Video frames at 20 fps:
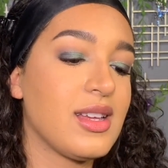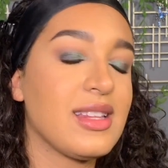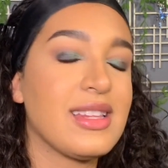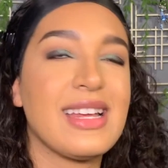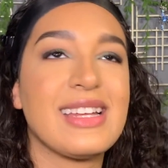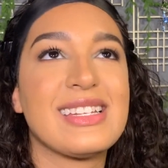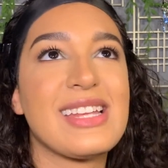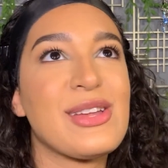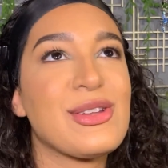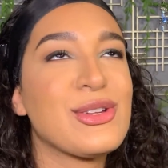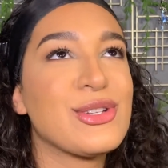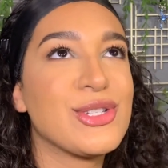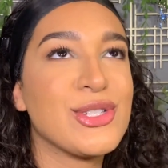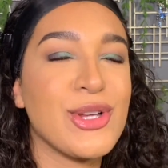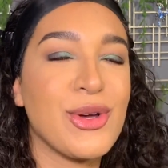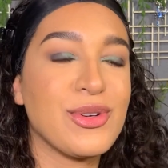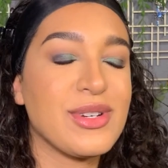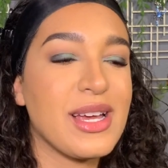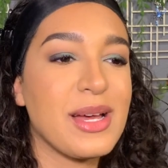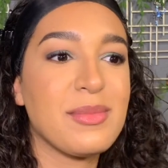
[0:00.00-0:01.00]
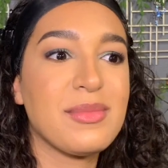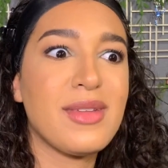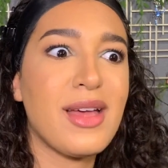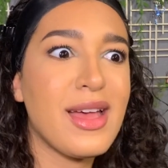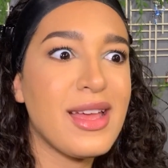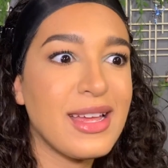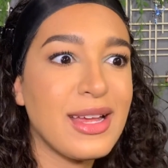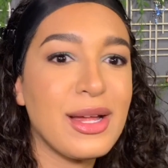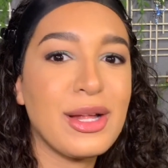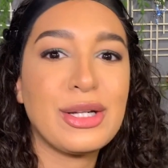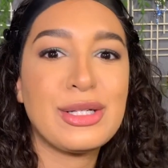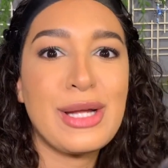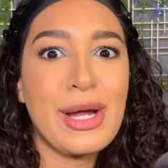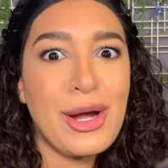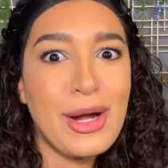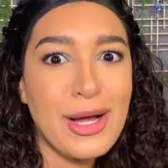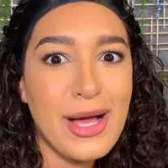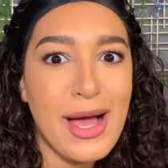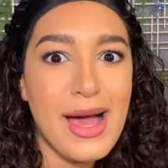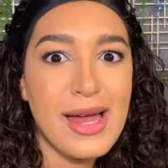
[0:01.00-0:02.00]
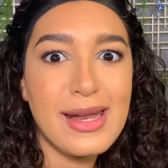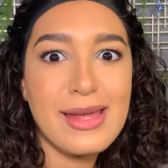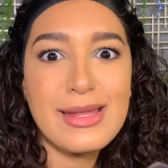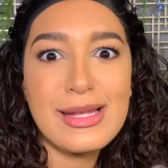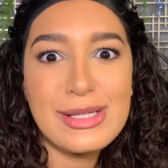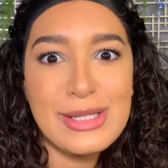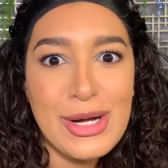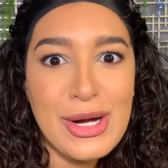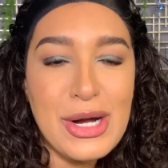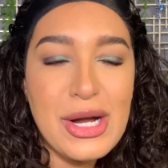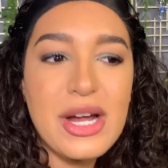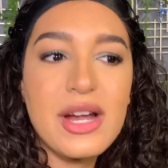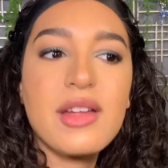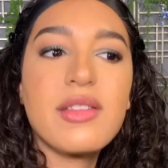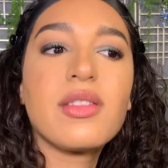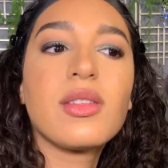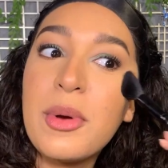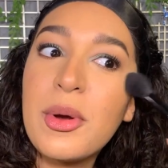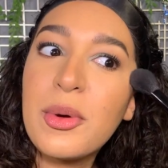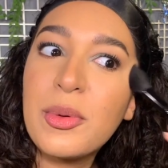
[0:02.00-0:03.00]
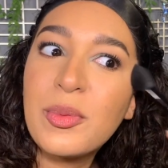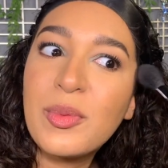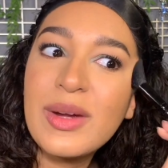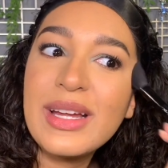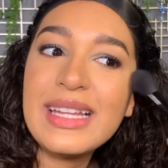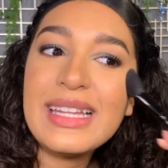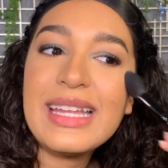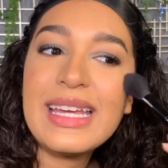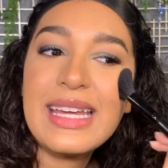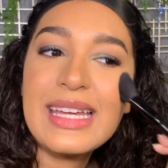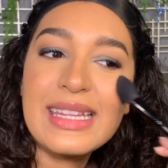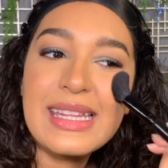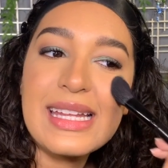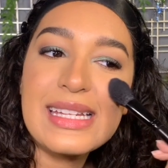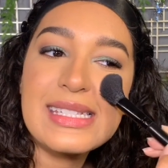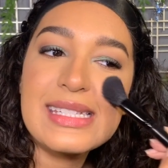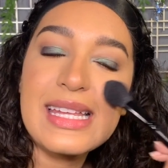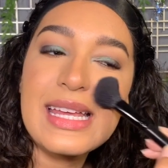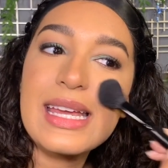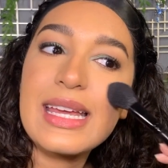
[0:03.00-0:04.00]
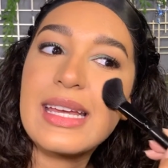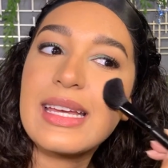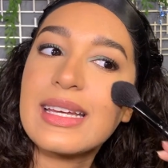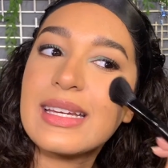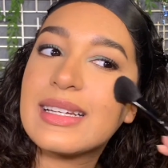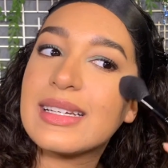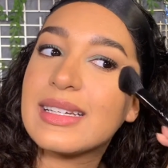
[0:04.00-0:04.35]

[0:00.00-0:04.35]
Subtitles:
That sounded so dumb. Terracotta, that's earth. But really, that's like,